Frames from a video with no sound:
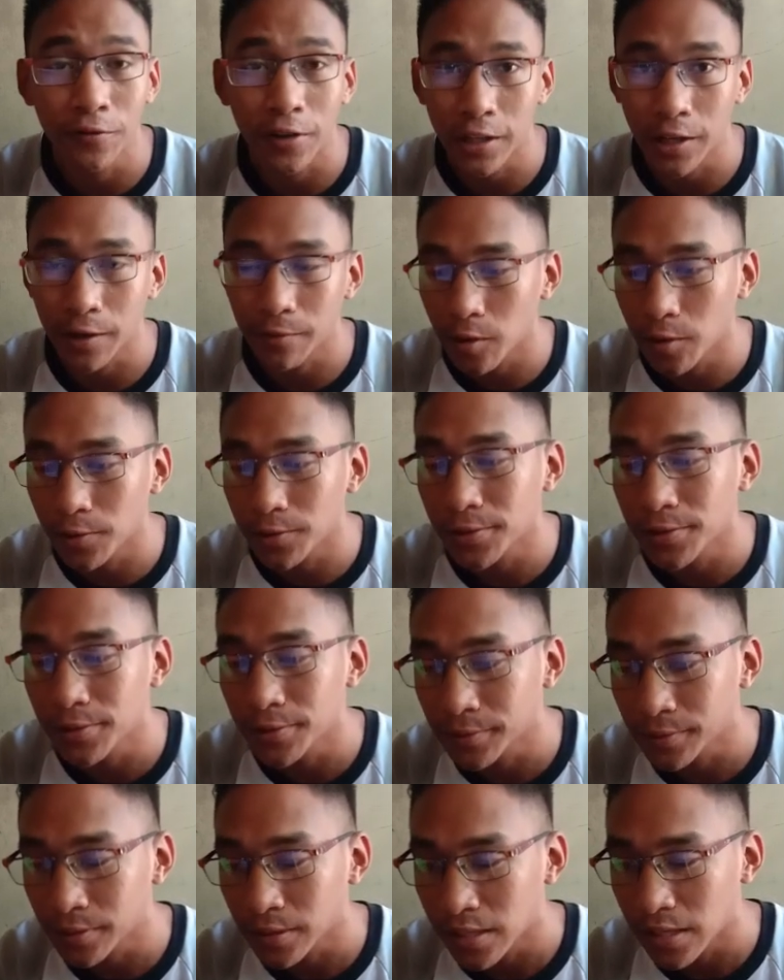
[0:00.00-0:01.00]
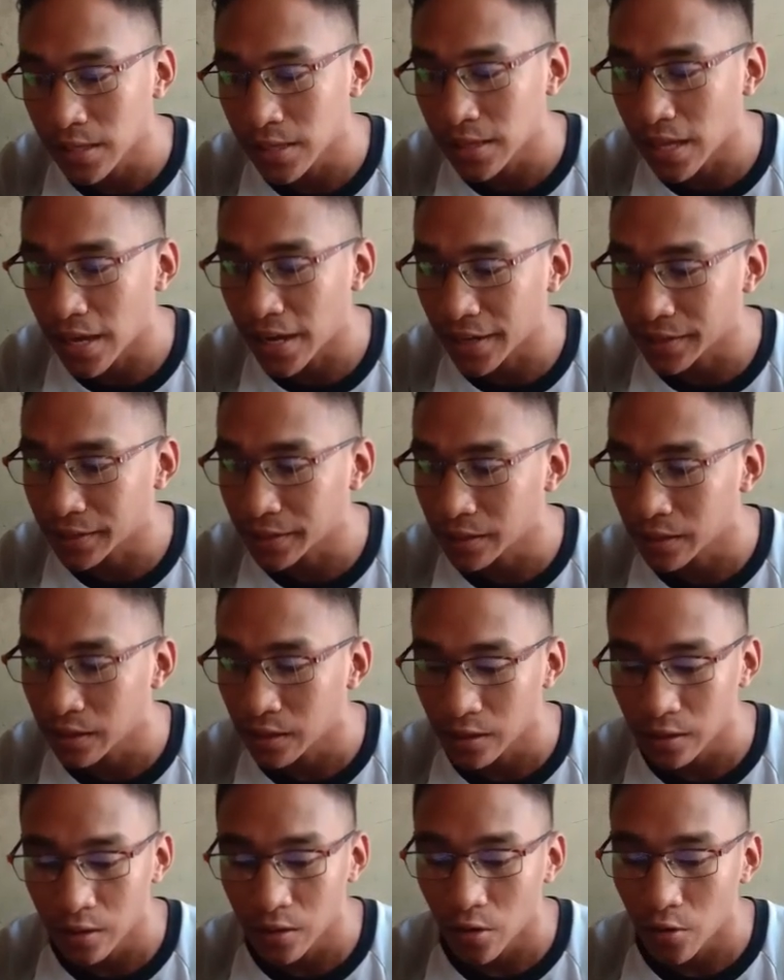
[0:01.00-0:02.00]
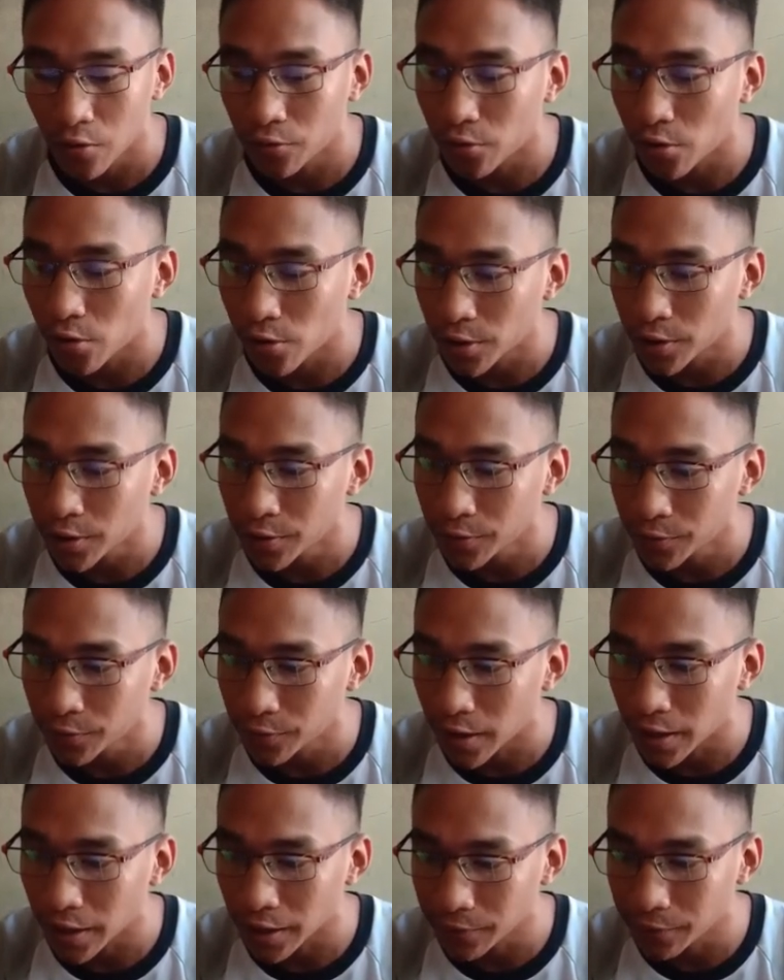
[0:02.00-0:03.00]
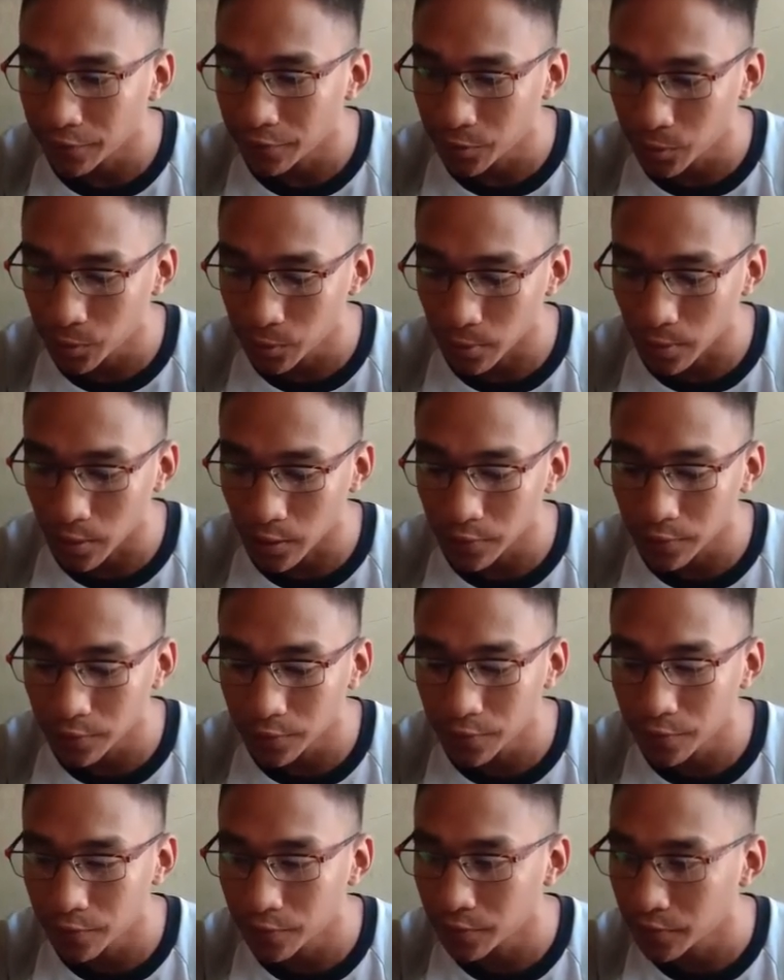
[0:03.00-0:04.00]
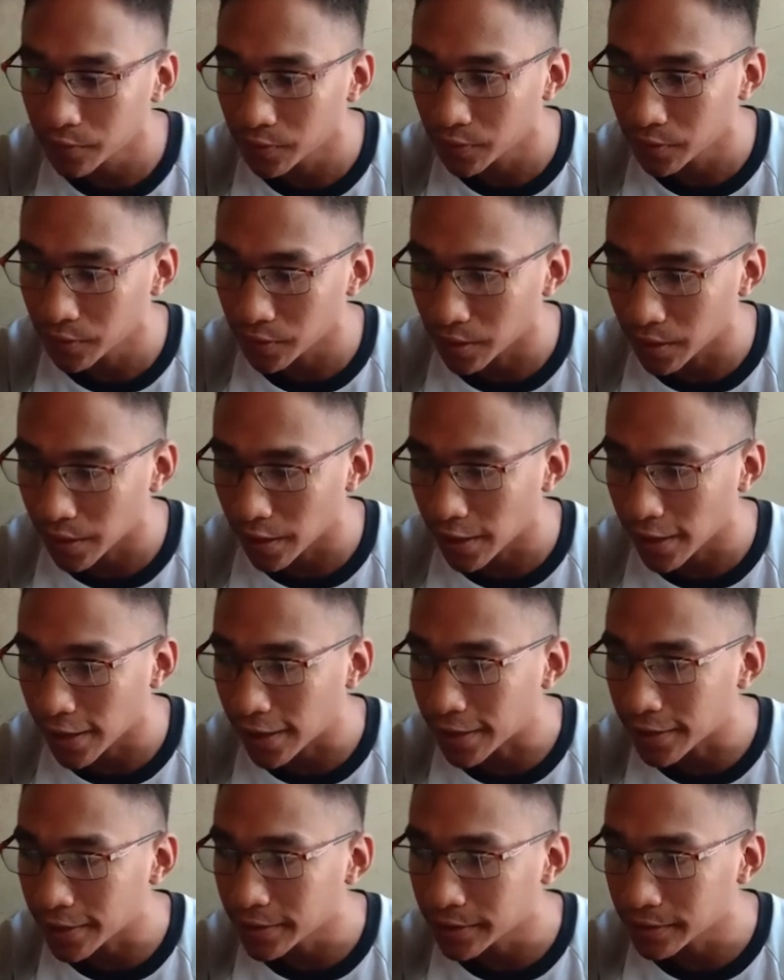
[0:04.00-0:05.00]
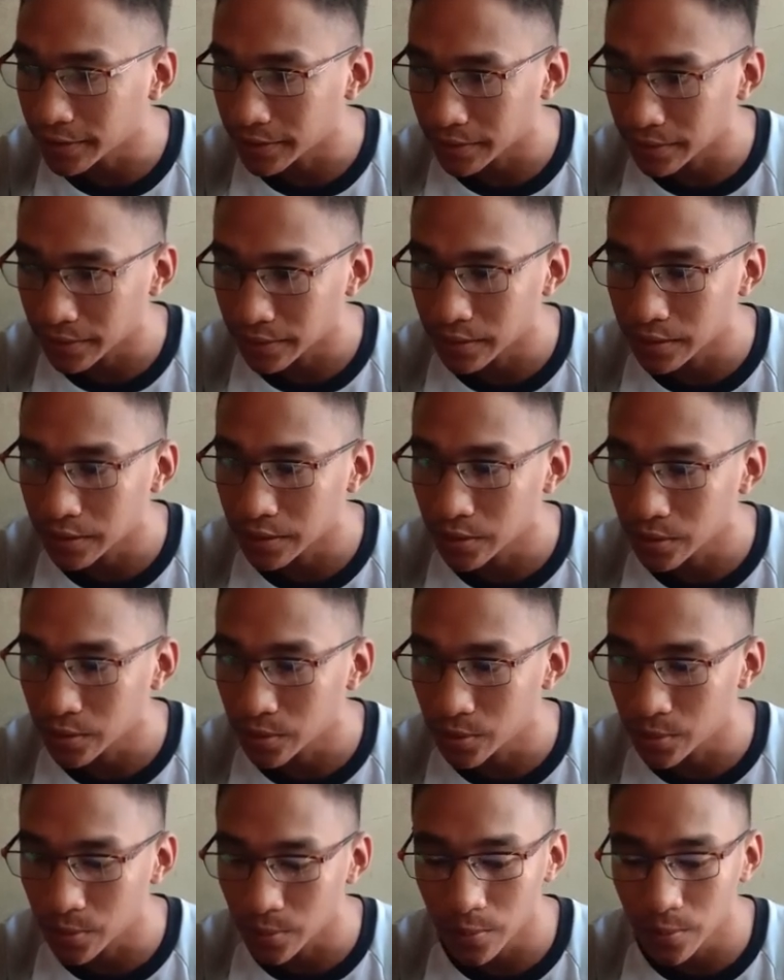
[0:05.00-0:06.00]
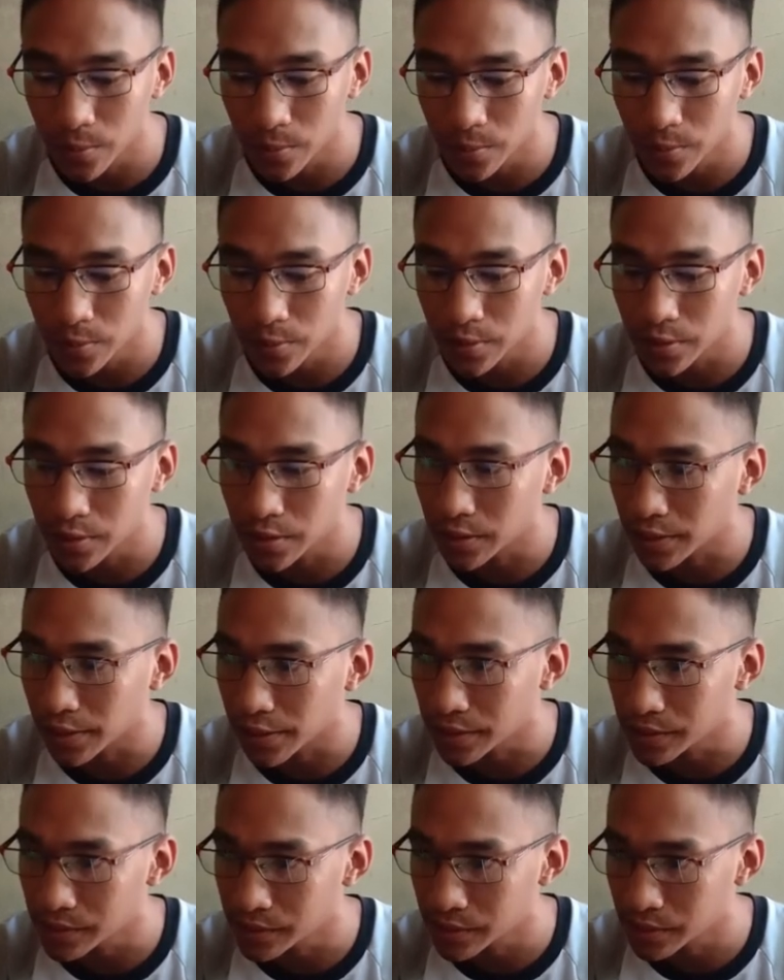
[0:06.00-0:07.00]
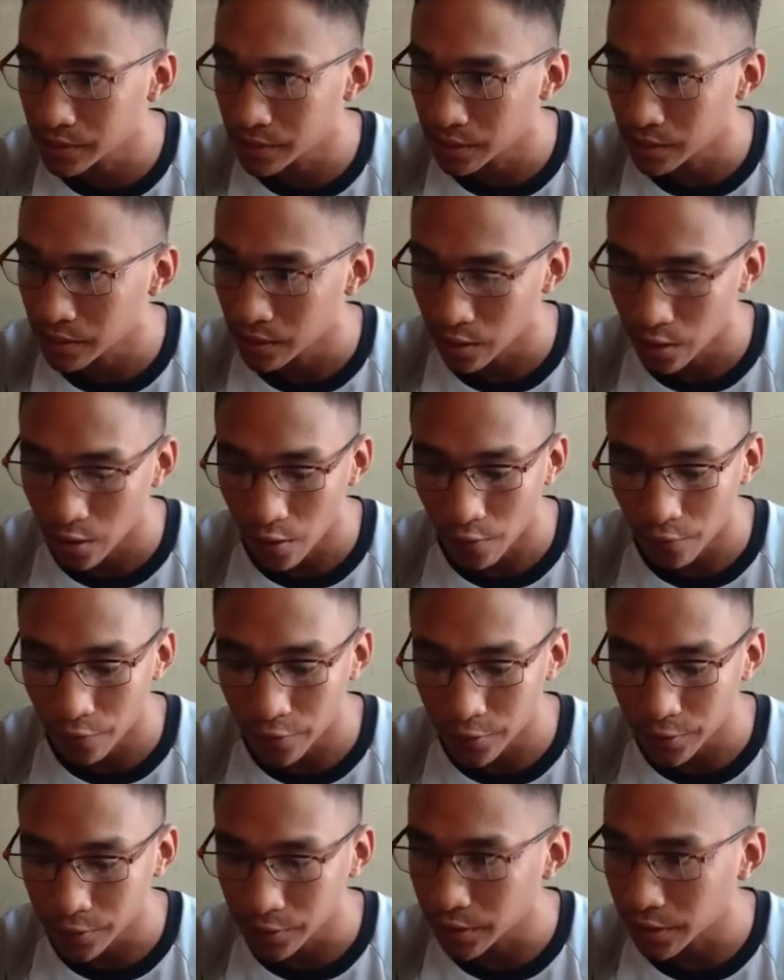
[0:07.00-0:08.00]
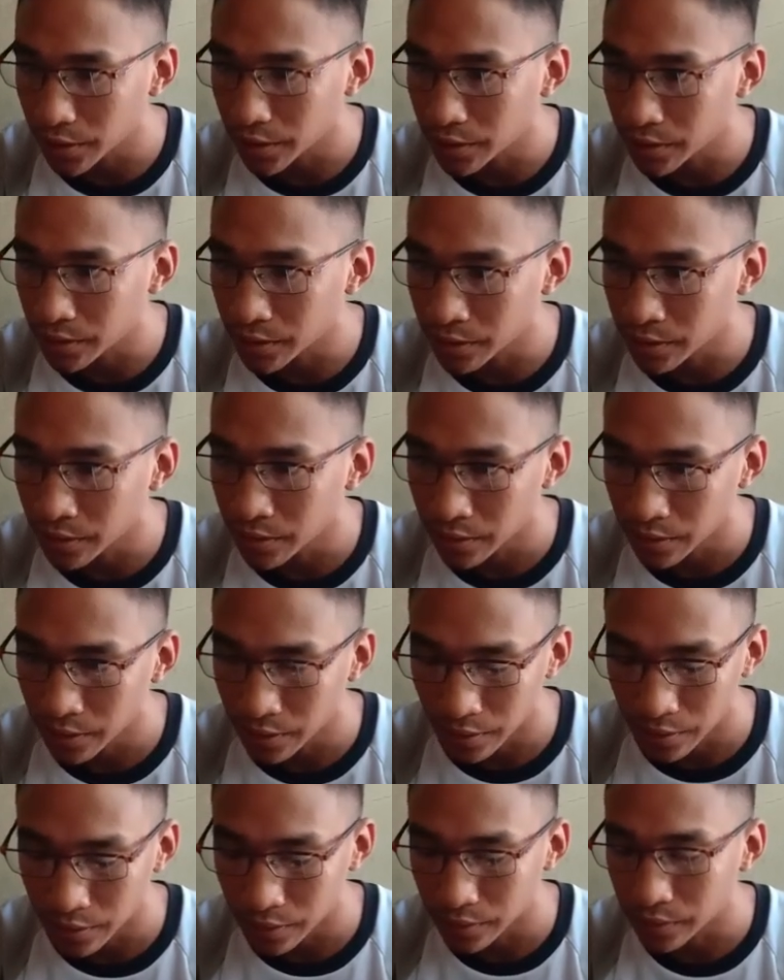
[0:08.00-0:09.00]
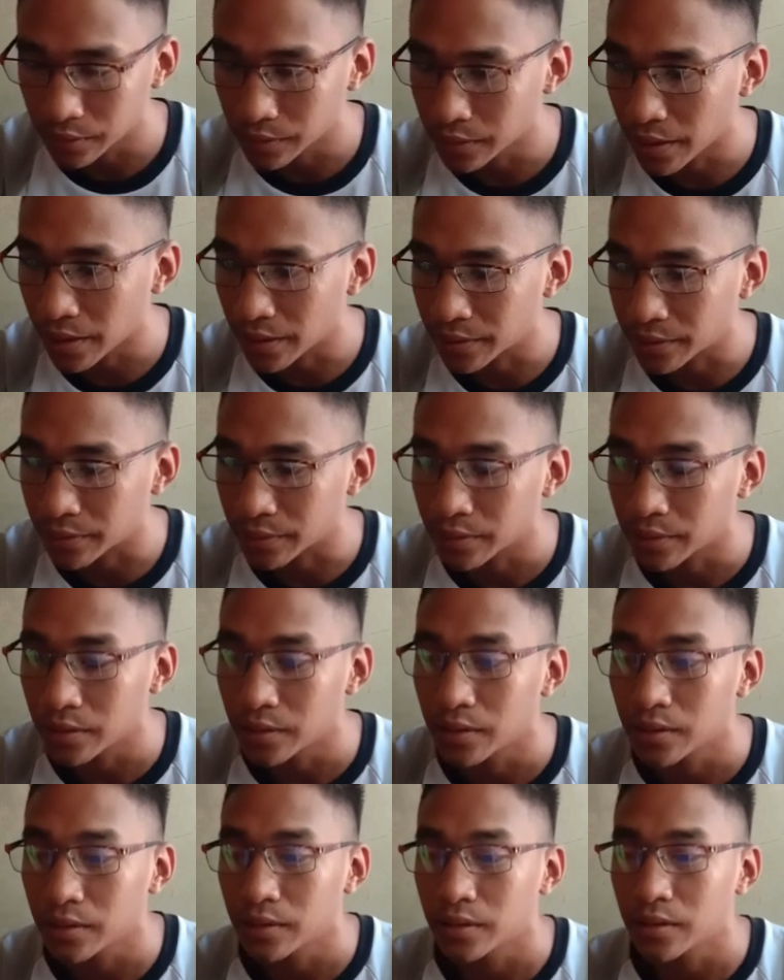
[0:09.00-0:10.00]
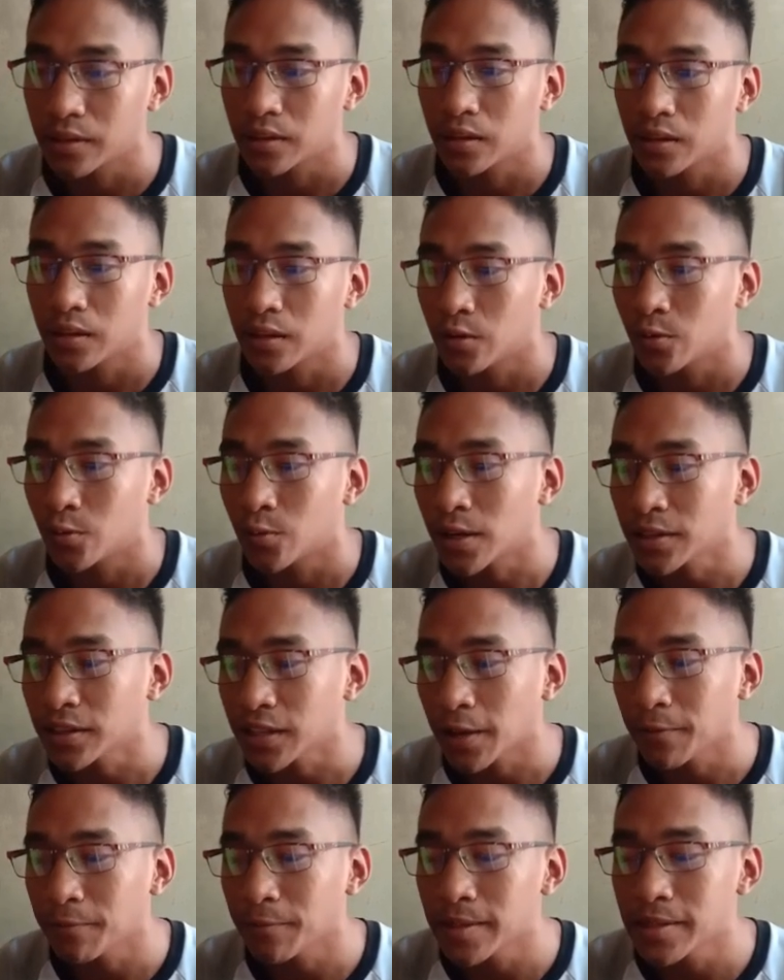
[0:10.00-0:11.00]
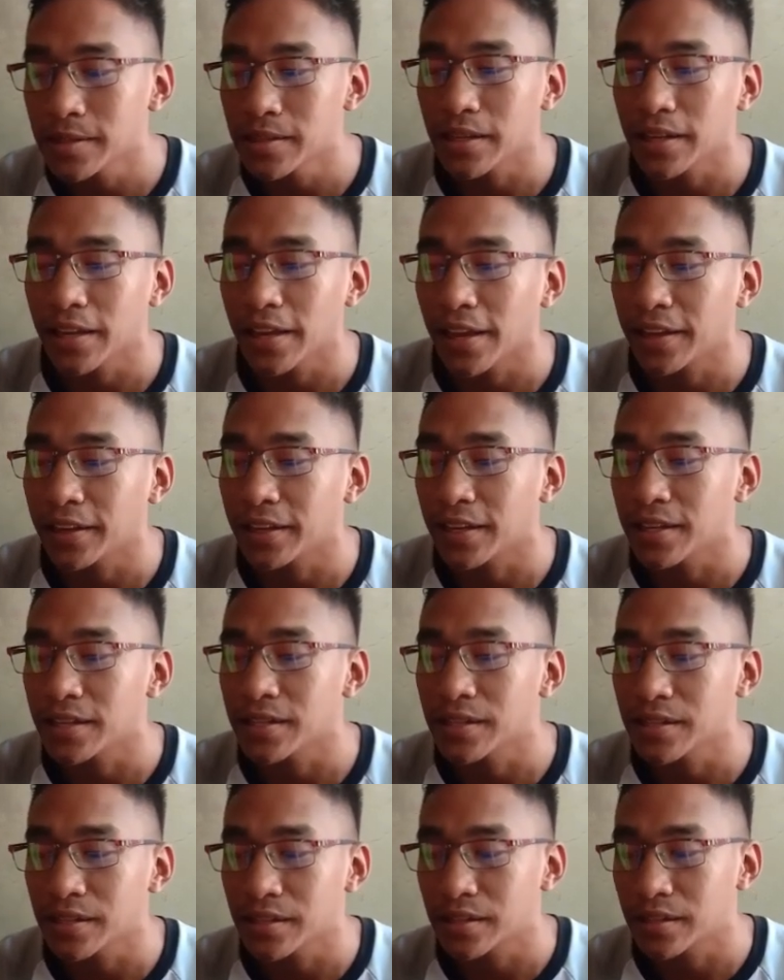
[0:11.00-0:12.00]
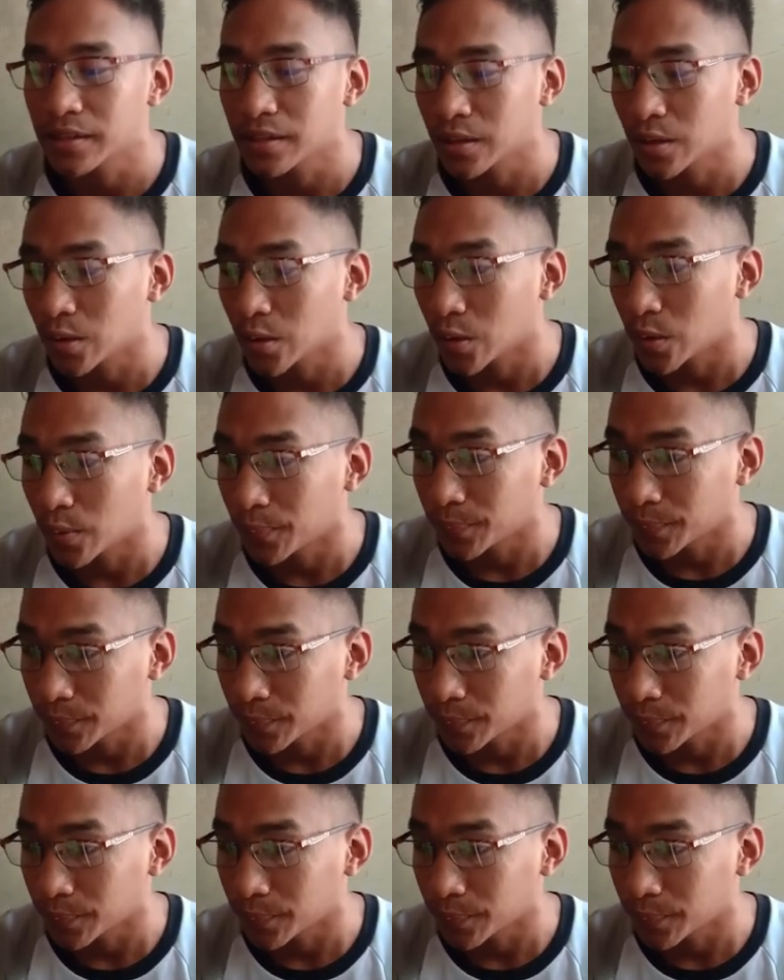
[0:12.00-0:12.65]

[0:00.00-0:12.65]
4 variable, like 4, 5, 12, 8, 2, 6, 14, 10. What I've been saying is